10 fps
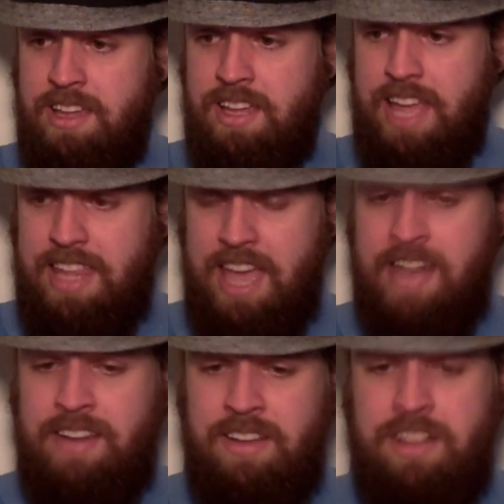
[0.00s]
and
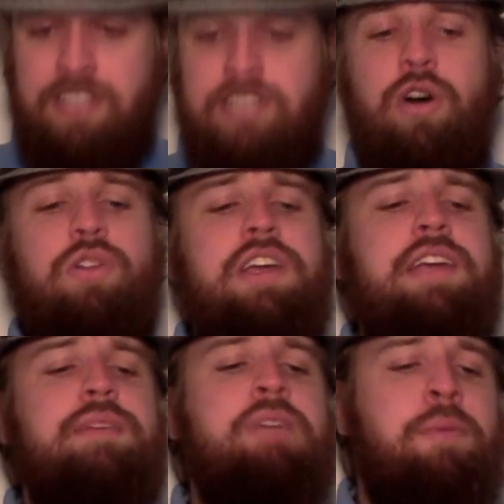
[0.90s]
then
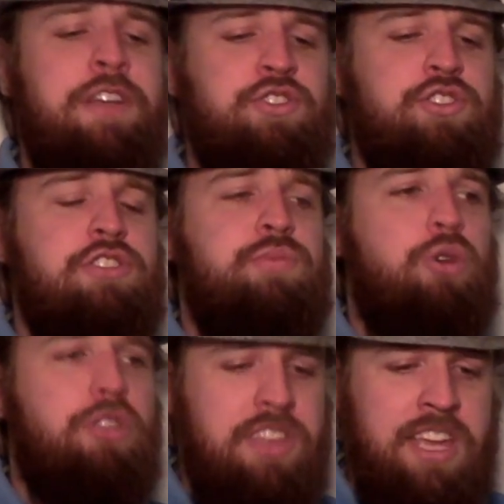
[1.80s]
slowly maybe introduce
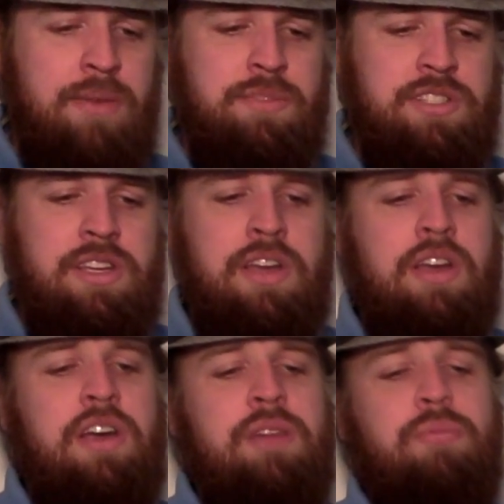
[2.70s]
more themes,
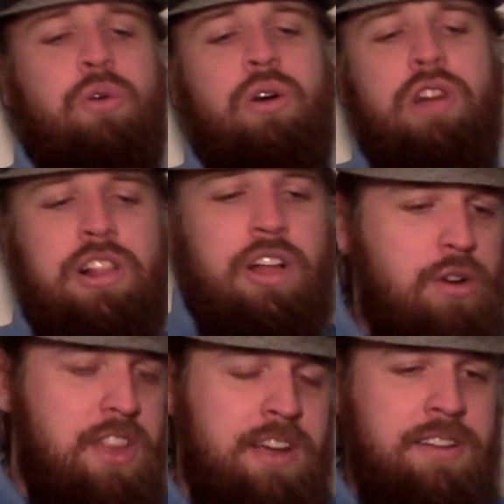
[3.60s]
more
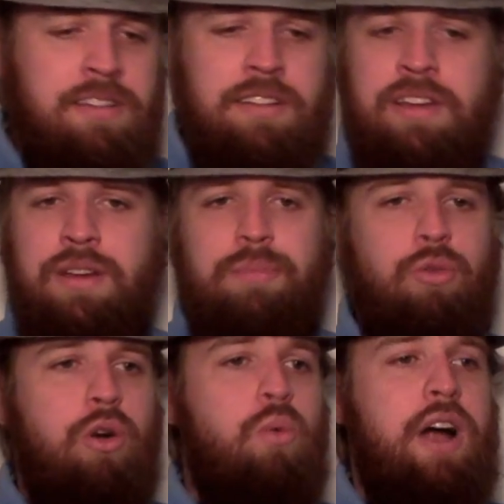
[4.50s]
clothing,
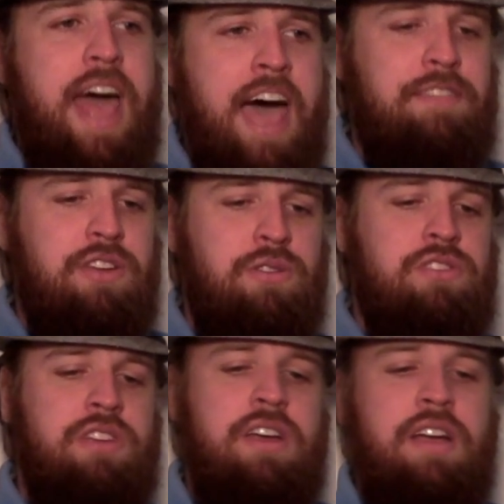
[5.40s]
more what have
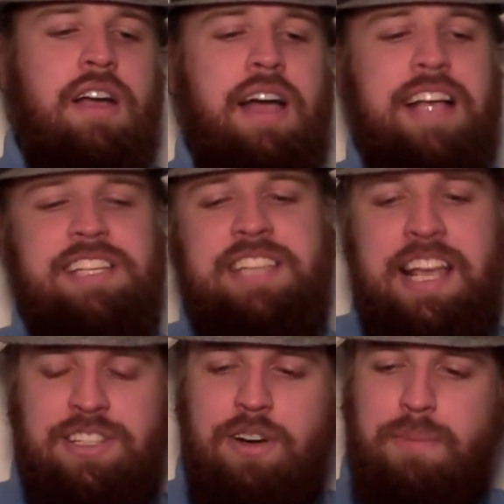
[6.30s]
yous as the
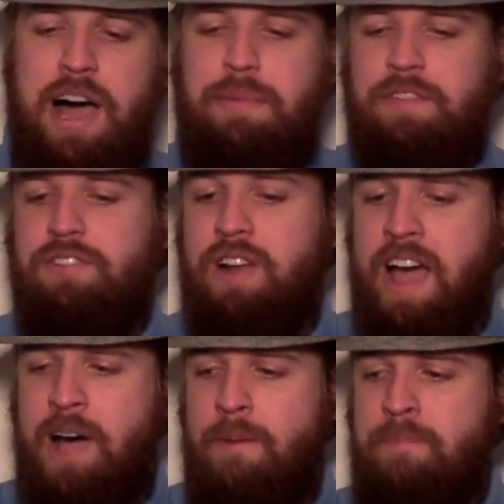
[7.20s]
days go by. But for
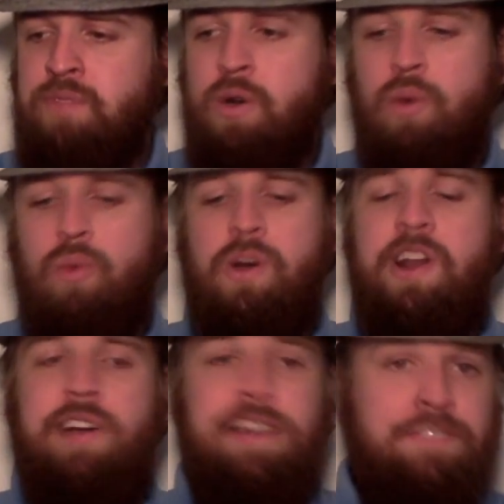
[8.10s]
now, we're in
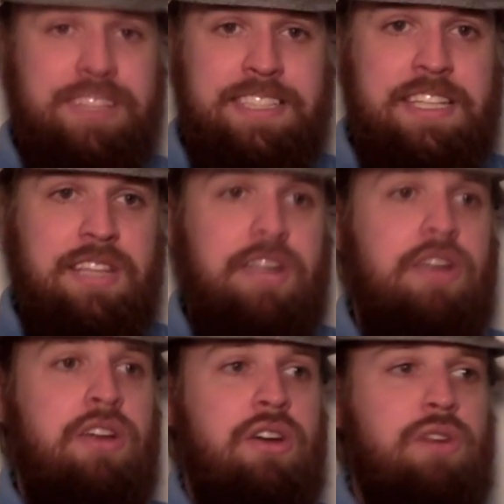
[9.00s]
our infancy.
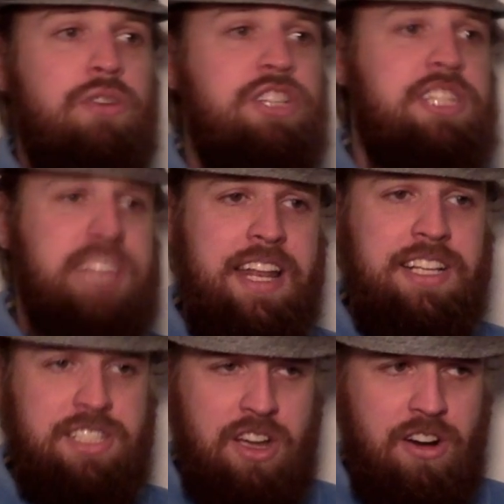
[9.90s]
We're just
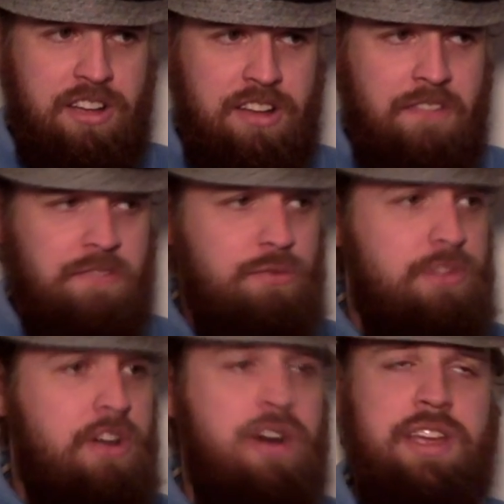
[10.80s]
getting started.
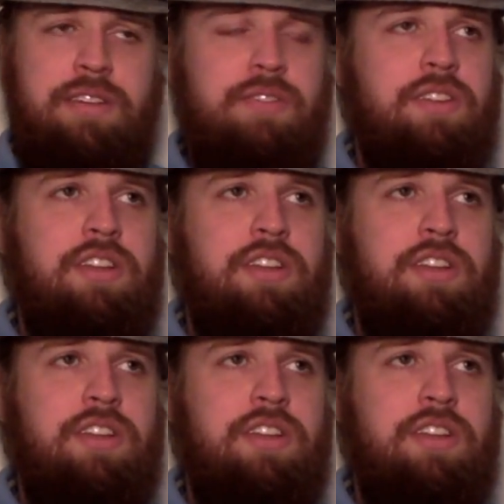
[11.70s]
We've already,